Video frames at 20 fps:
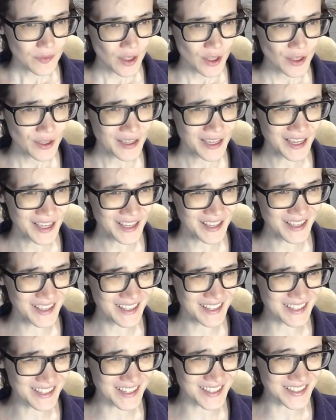
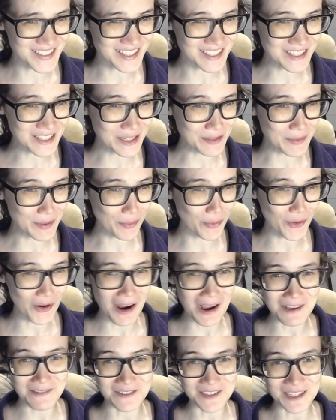because it's going to be
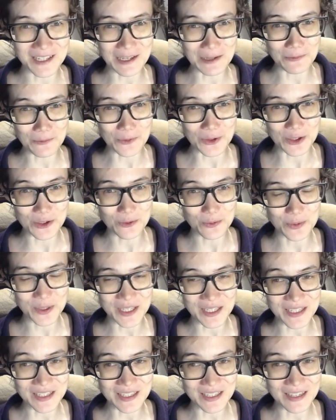private, it will
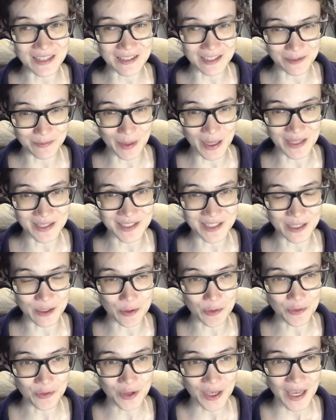be
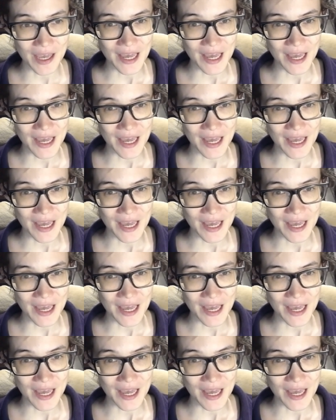expensive.